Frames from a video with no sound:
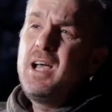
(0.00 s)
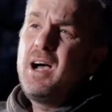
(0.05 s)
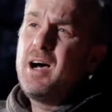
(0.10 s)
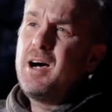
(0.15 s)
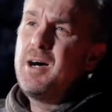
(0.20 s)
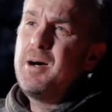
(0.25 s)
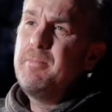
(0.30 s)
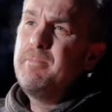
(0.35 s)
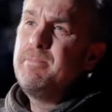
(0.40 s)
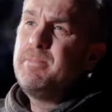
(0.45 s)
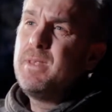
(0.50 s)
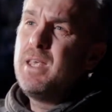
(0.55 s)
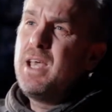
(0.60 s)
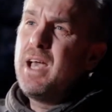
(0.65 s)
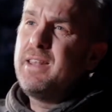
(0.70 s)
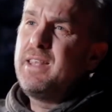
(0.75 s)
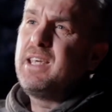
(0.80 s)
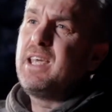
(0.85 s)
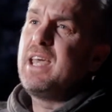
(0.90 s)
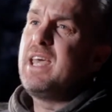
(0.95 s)

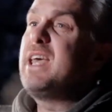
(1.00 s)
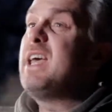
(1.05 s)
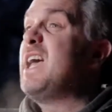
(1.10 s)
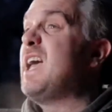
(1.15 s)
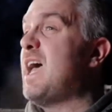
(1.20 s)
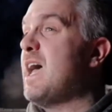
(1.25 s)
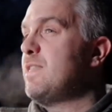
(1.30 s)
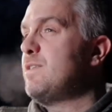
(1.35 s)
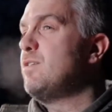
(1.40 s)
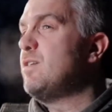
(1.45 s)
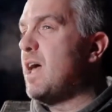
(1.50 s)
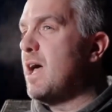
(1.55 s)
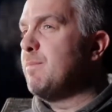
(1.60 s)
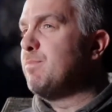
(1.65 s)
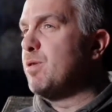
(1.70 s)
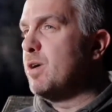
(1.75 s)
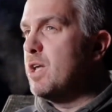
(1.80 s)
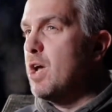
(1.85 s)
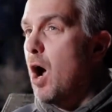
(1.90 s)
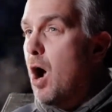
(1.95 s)
I think it hit Heather and I
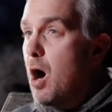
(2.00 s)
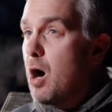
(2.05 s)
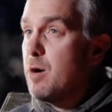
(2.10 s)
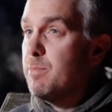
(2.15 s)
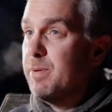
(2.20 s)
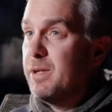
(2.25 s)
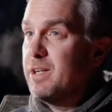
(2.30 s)
pretty hard